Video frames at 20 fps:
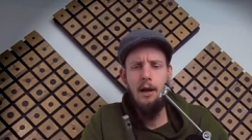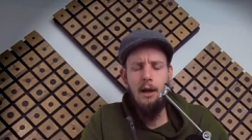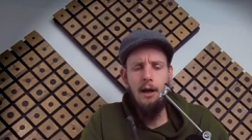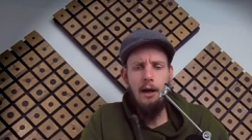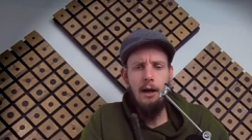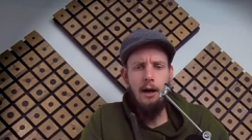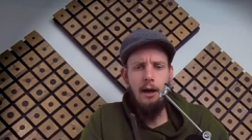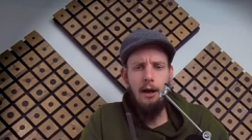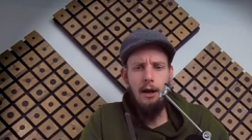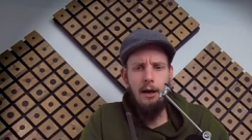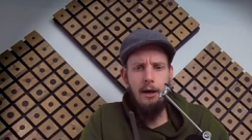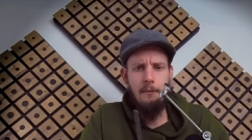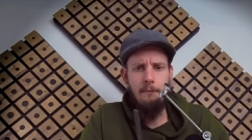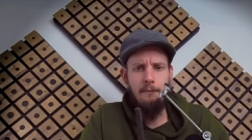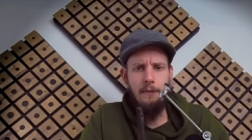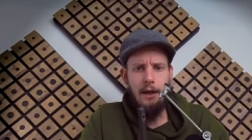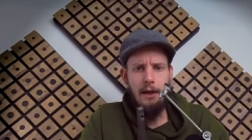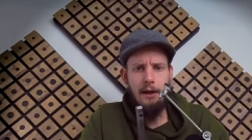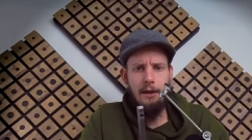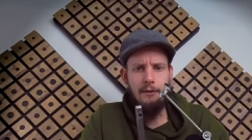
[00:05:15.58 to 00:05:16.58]

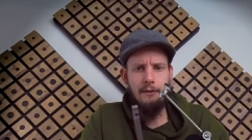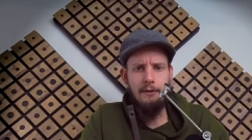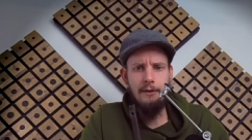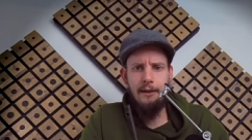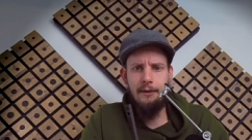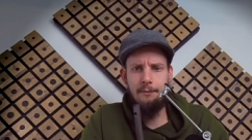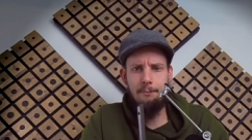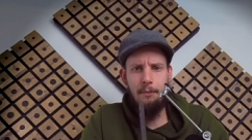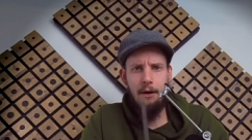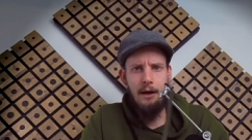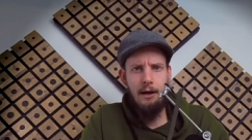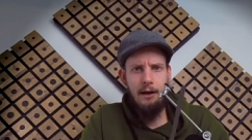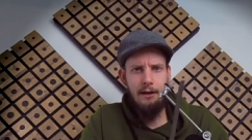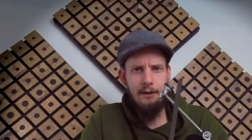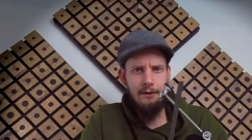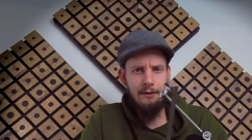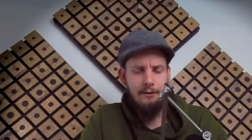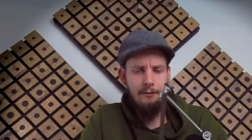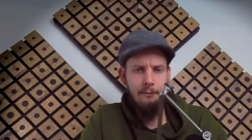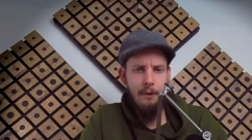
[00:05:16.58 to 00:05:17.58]
And this bar
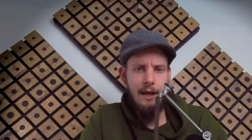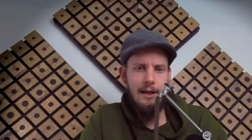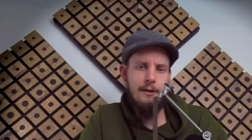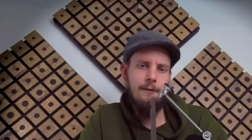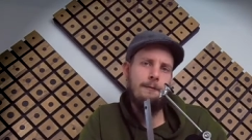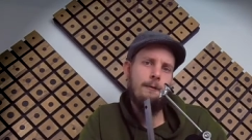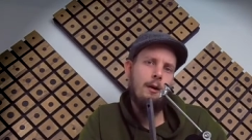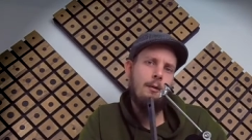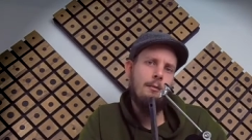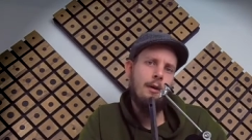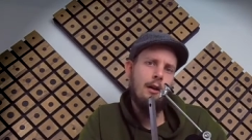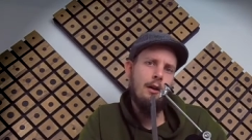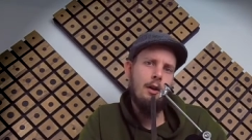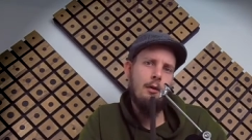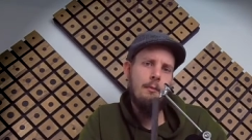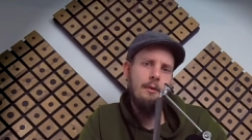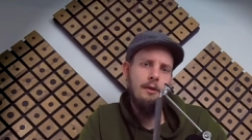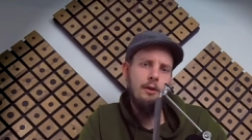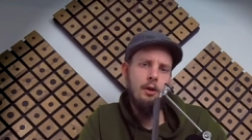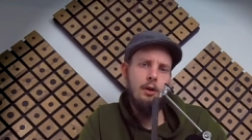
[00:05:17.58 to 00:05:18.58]
is made from
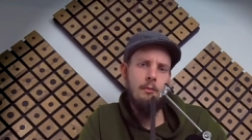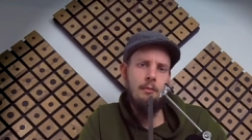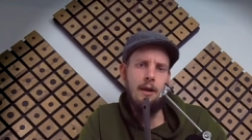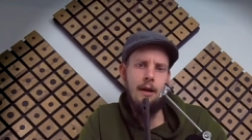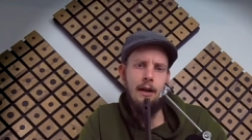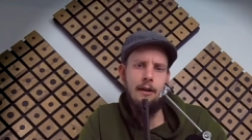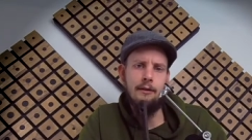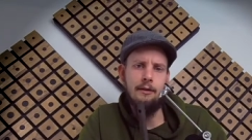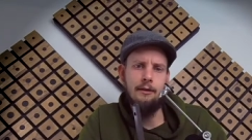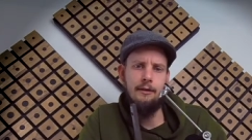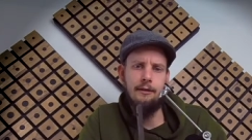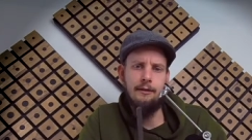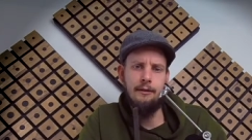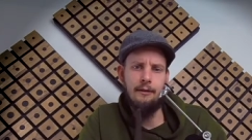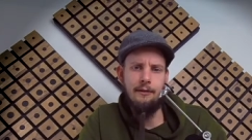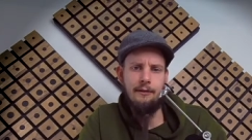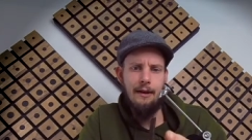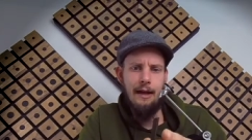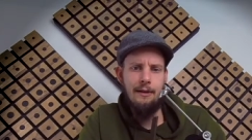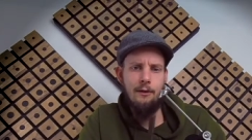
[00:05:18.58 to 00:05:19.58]
aluminum, and it's
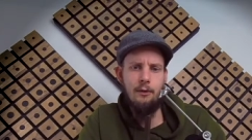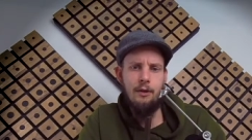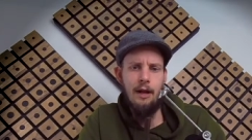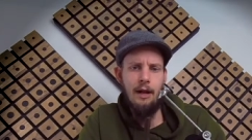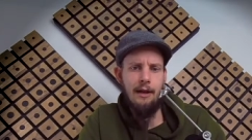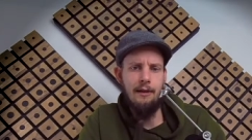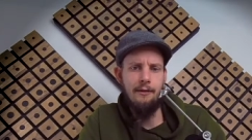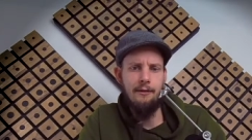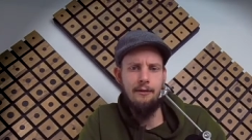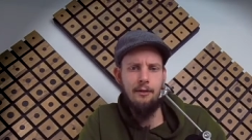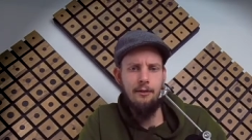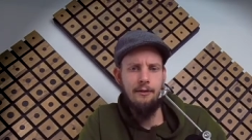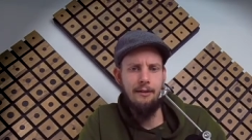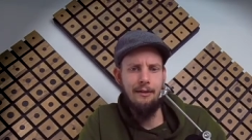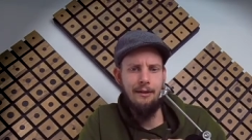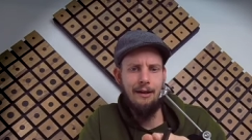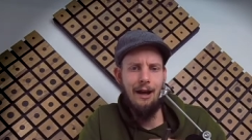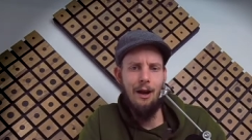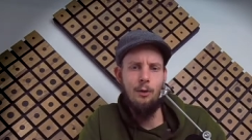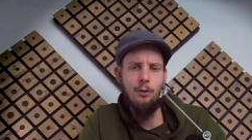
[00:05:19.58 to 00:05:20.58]
anodized, so it's a
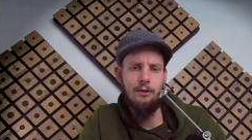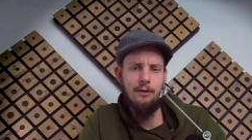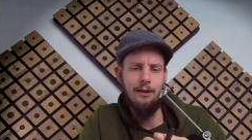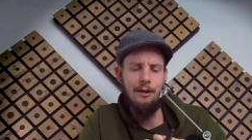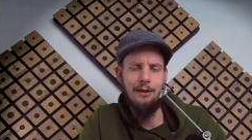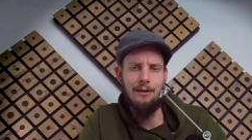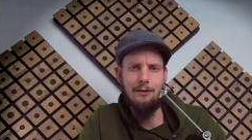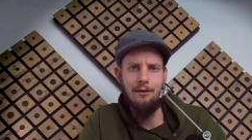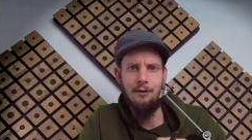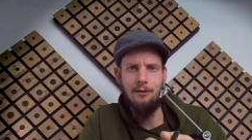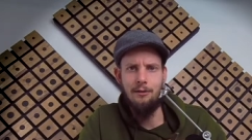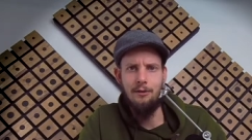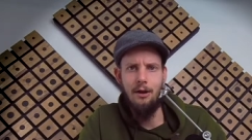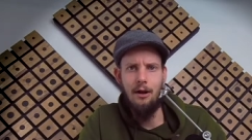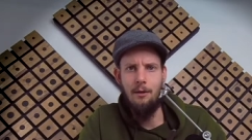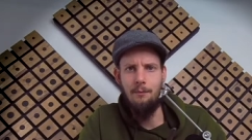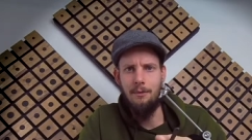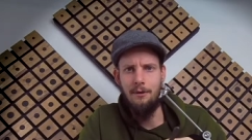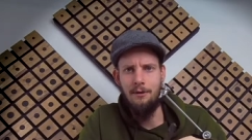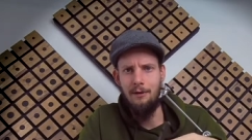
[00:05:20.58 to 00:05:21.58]
coating on
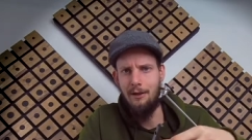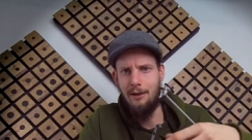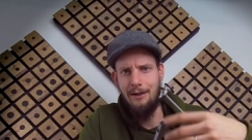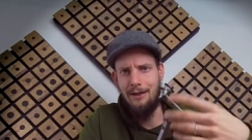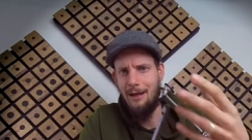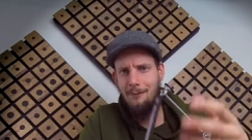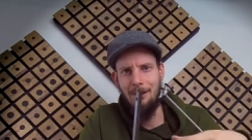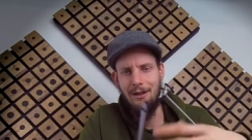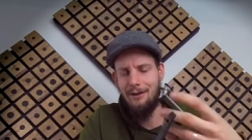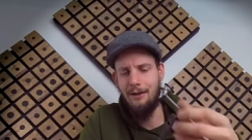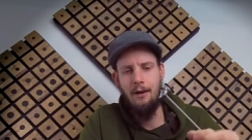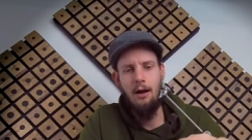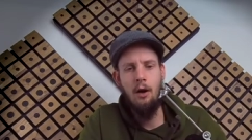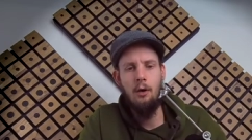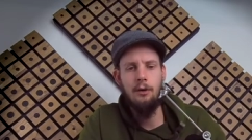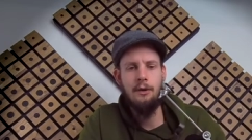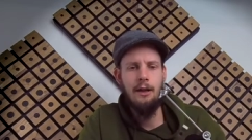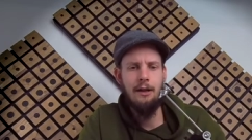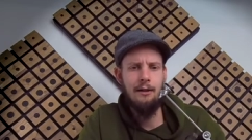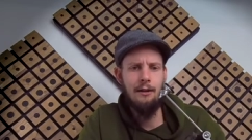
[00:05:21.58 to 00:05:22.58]
top, a chemical
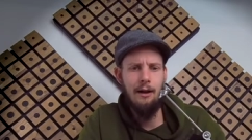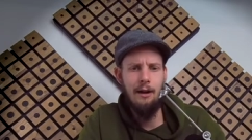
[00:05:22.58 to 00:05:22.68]
coating.